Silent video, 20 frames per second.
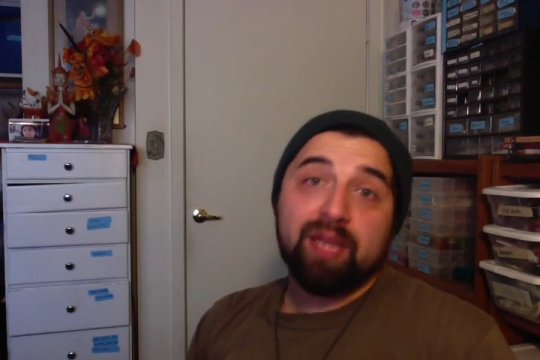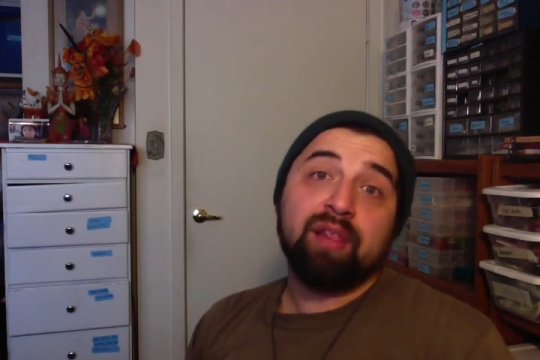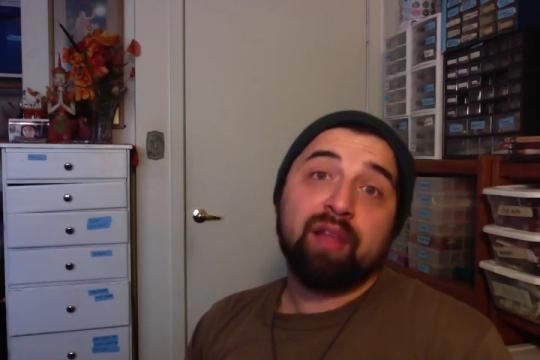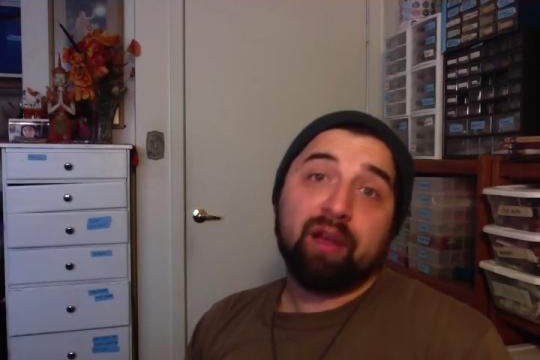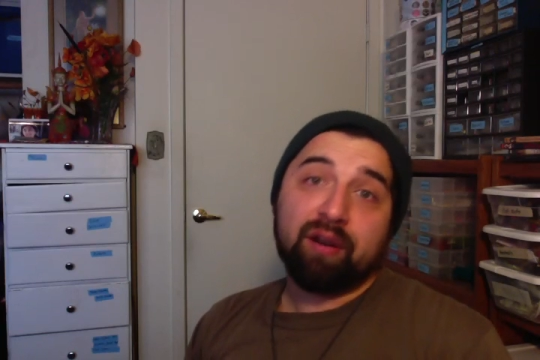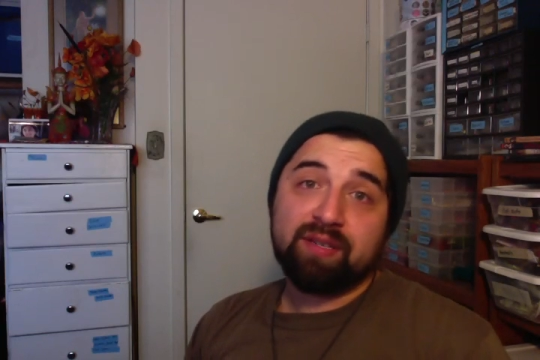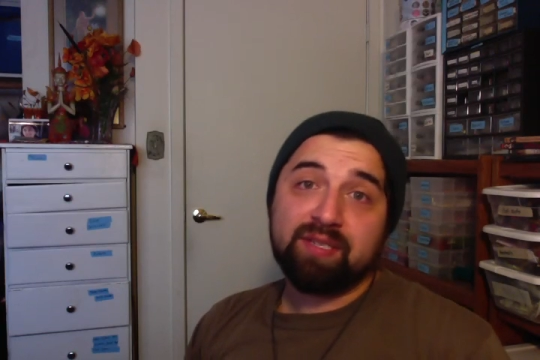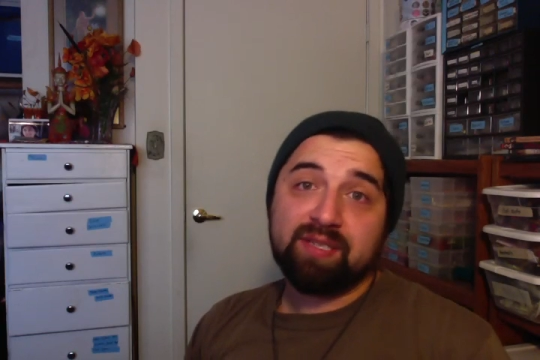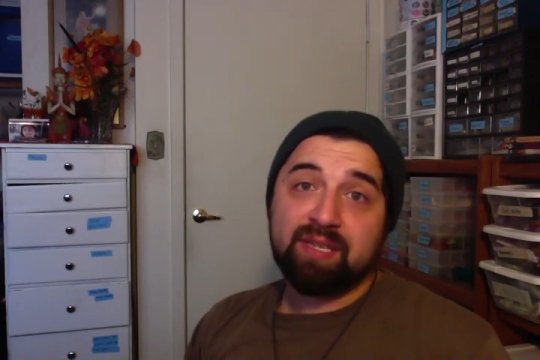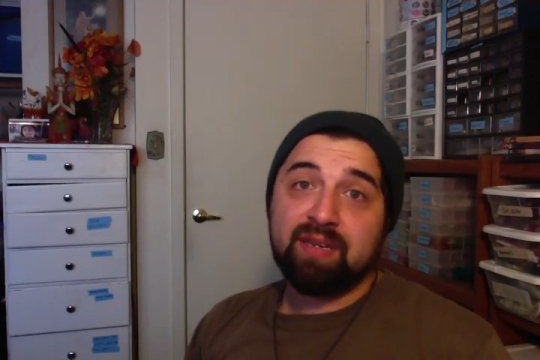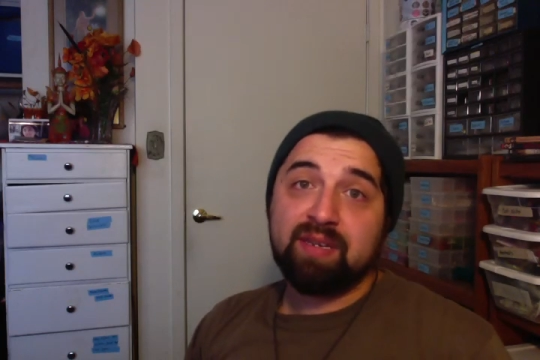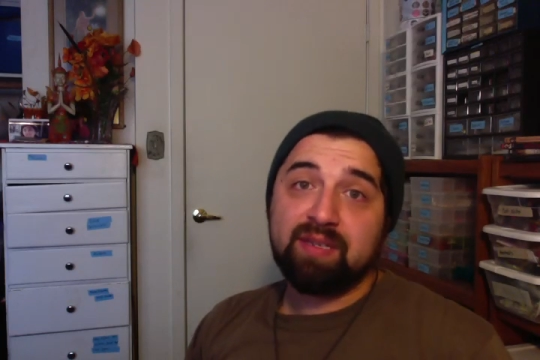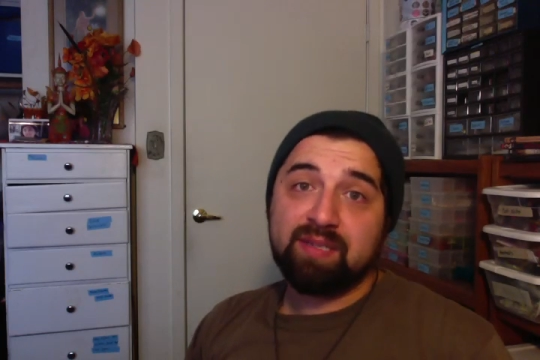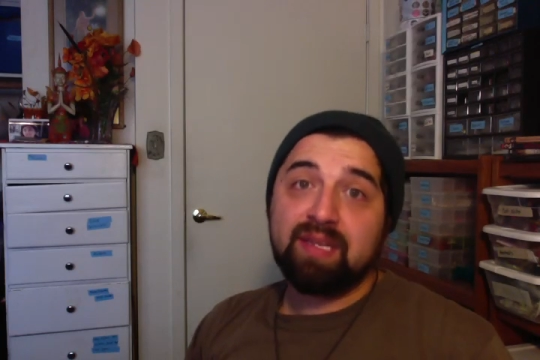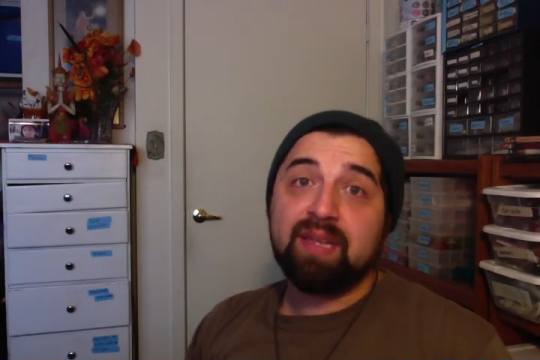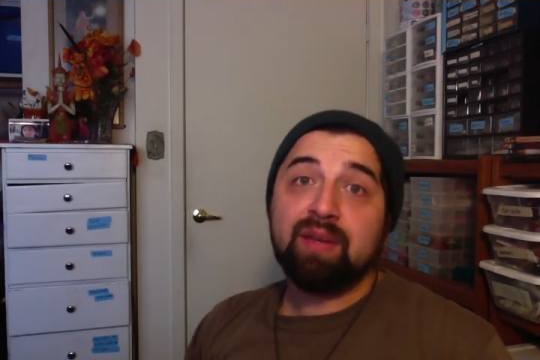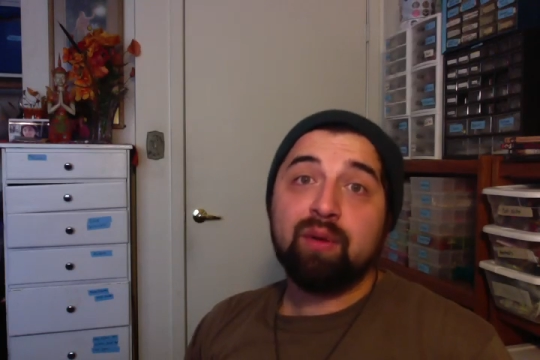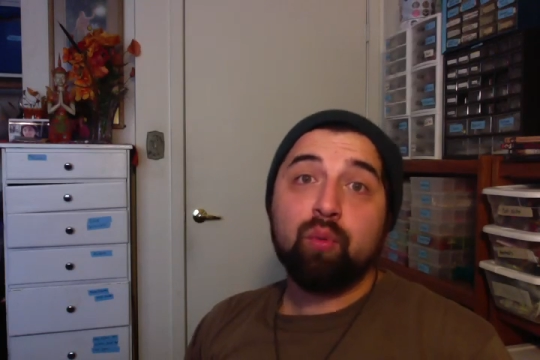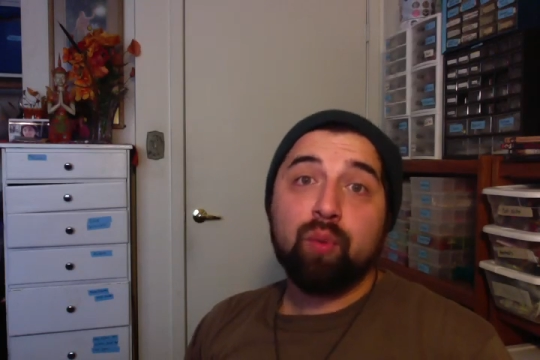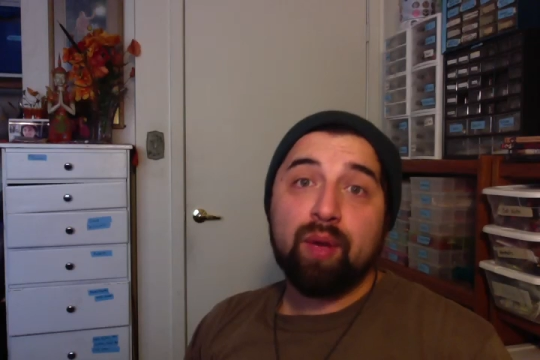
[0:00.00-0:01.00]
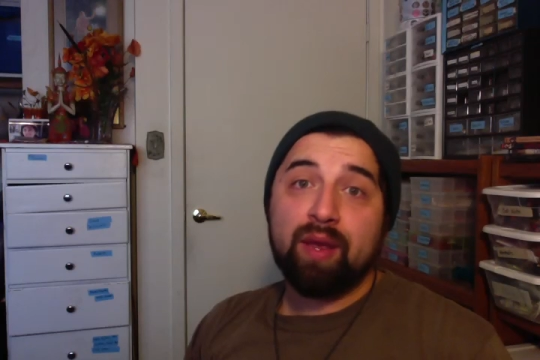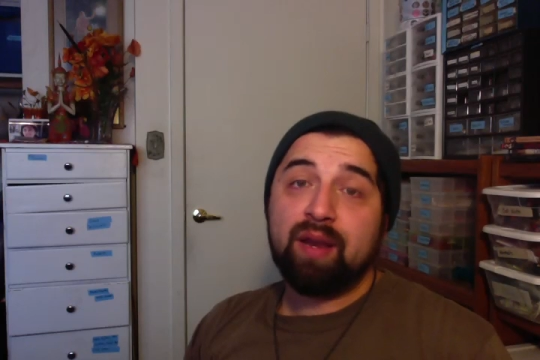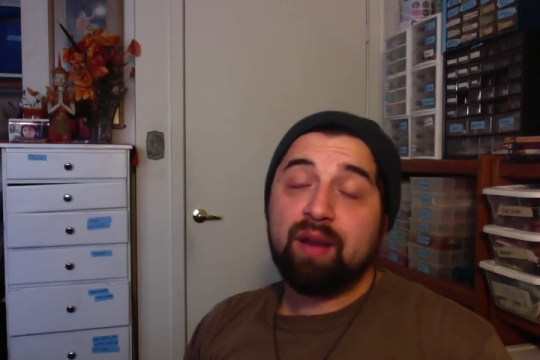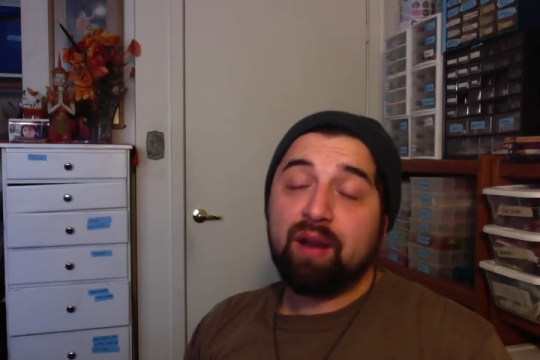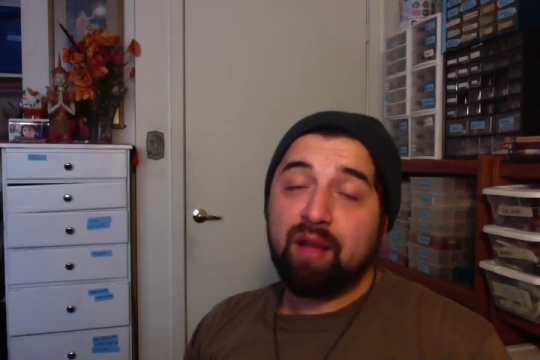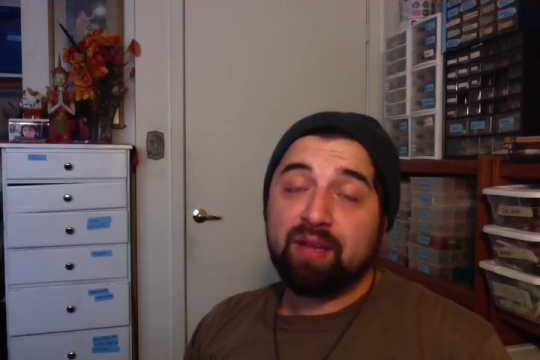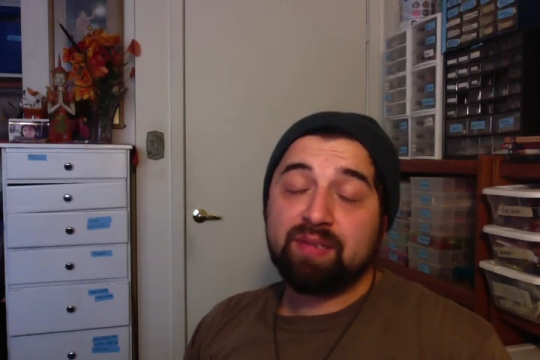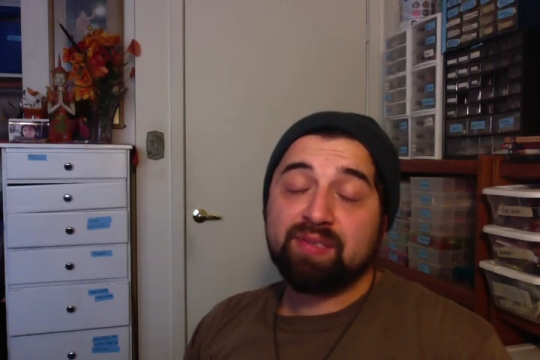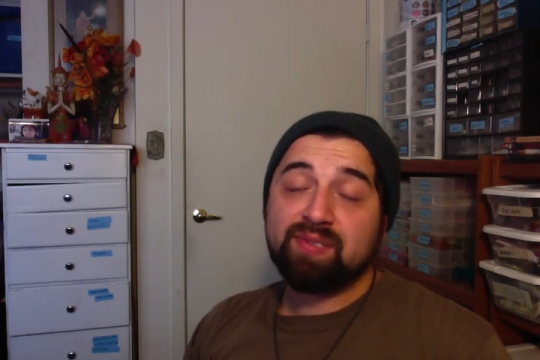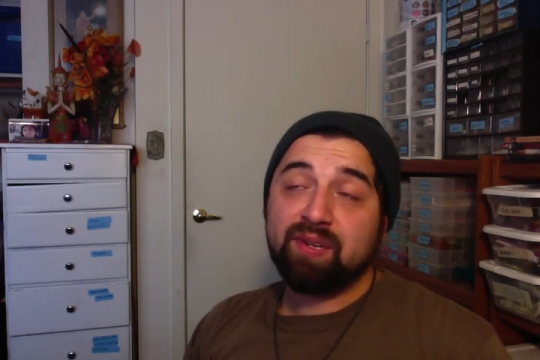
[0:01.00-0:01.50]
Larson is going to win an
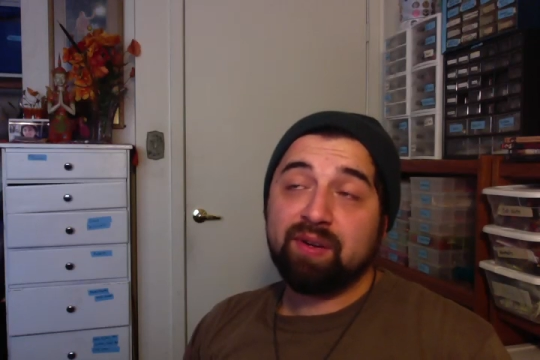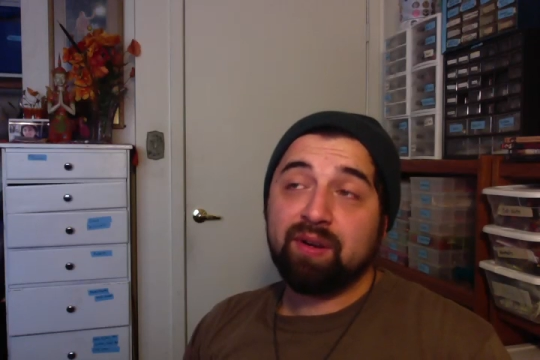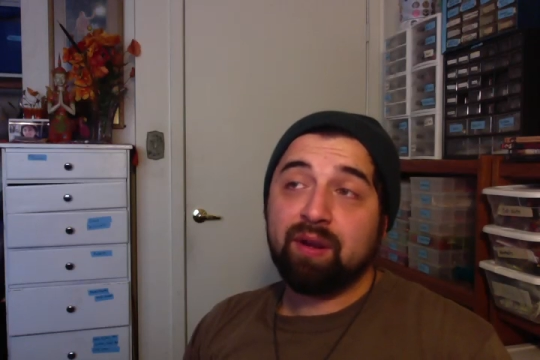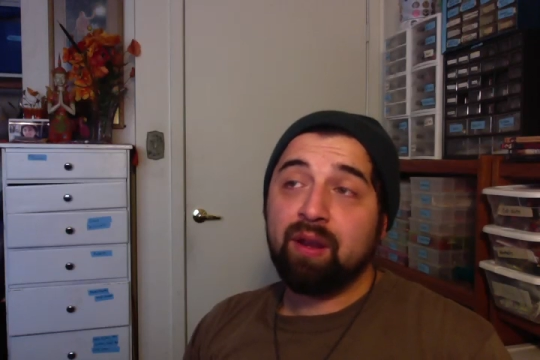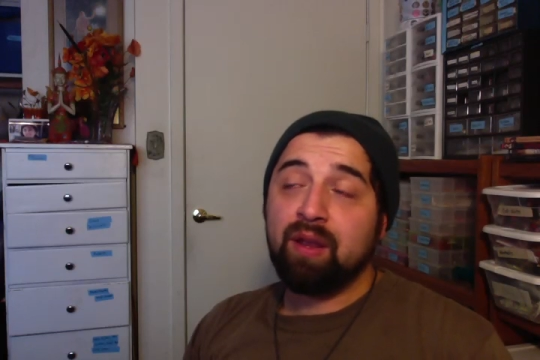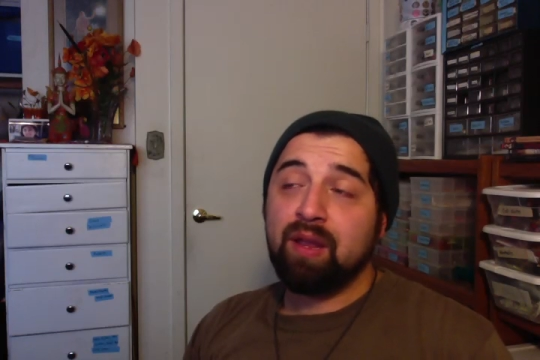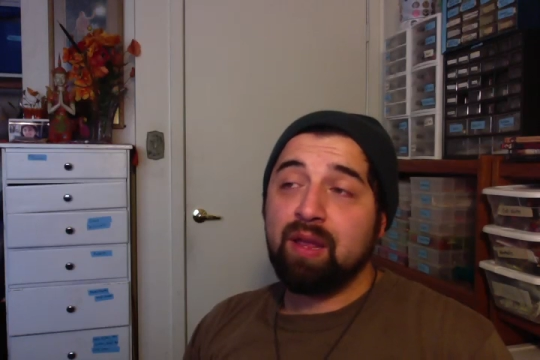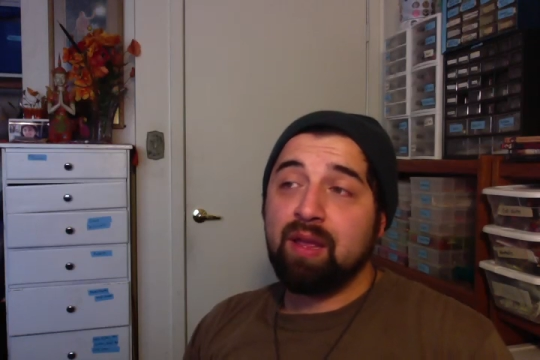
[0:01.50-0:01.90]
Oscar.